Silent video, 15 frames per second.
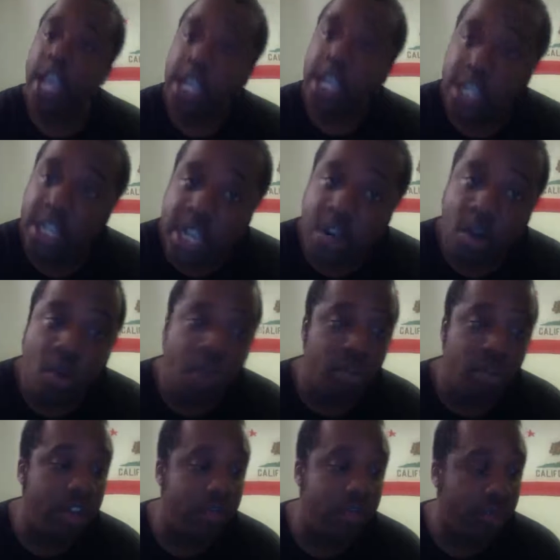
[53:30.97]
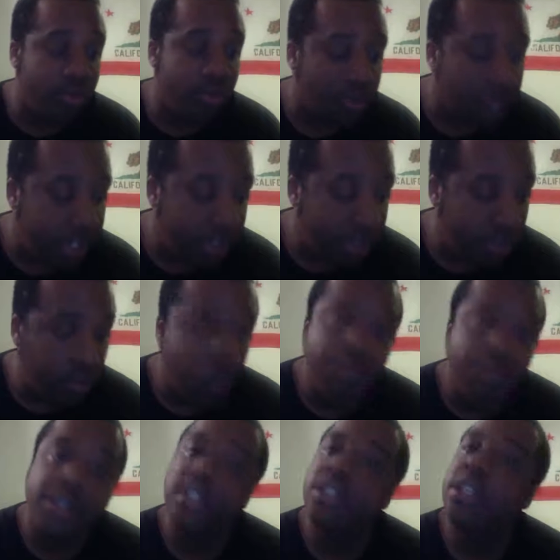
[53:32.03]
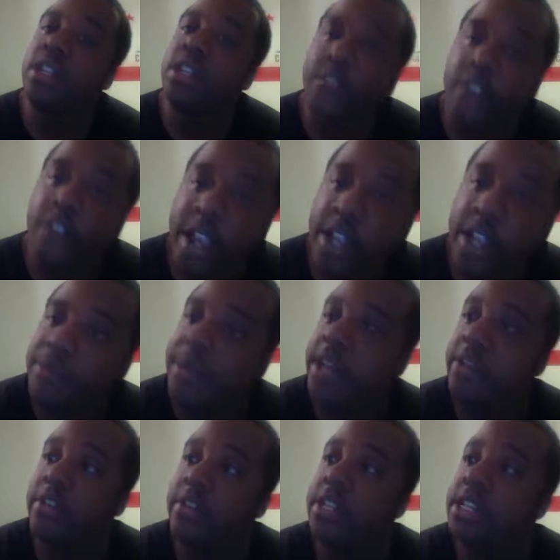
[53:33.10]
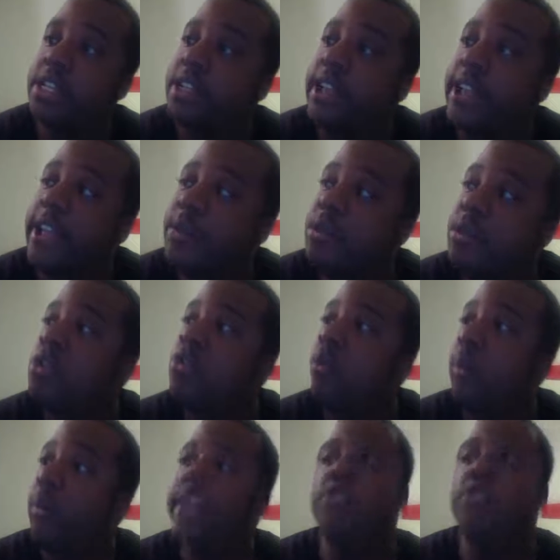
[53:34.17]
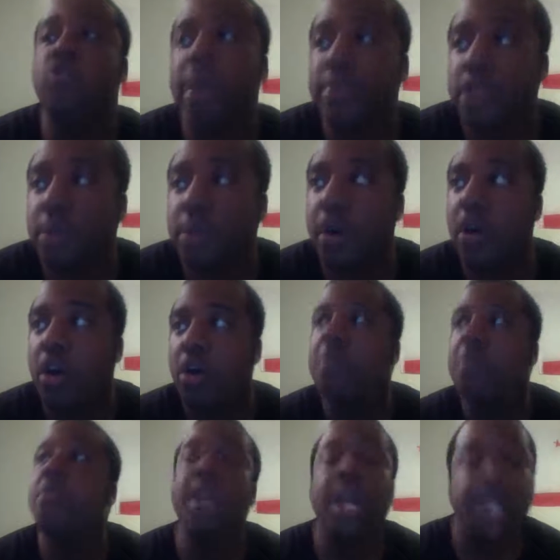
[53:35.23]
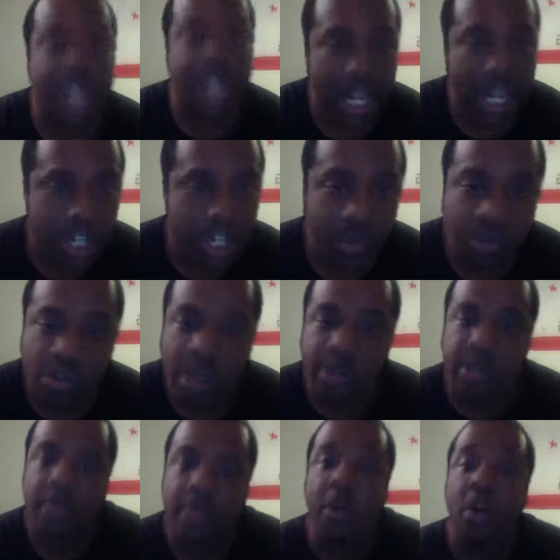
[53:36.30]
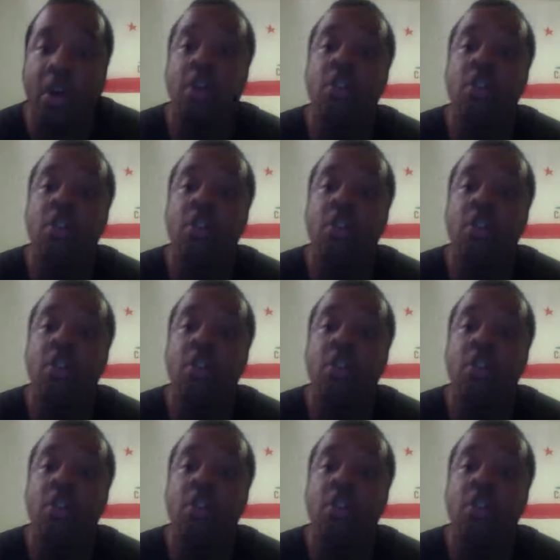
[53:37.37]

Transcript: get on liberals on this one because the fact of the matter is that we dropped the ball, but we acknowledged that we dropped the ball.